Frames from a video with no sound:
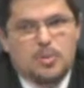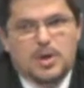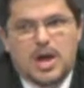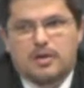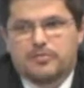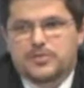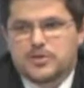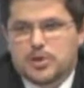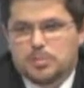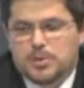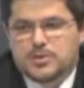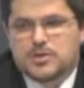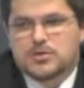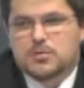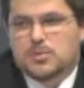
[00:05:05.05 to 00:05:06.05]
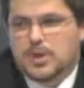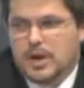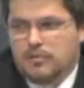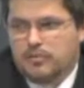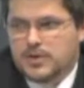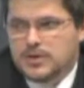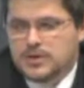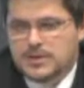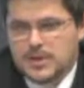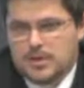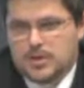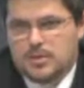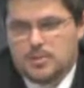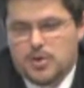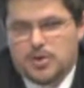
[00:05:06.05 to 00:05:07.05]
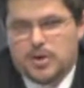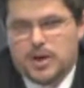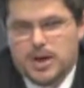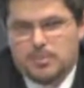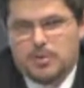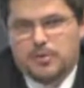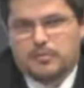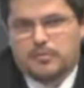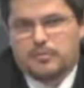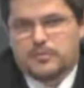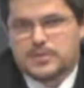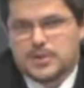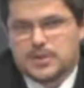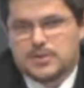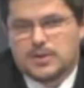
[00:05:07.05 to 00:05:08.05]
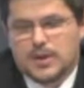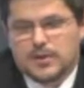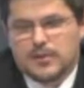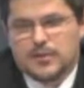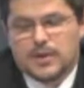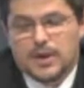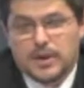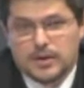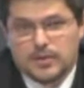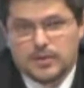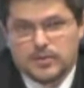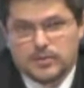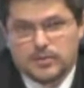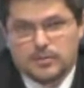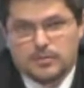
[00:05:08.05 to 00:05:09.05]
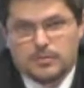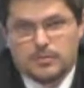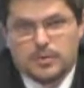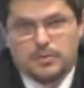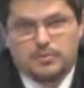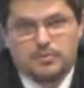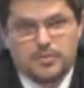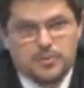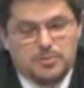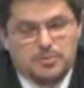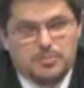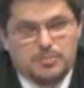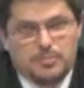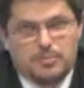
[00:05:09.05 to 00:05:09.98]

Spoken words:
We have surpluses with every South American neighbor since the 1990s, with a few.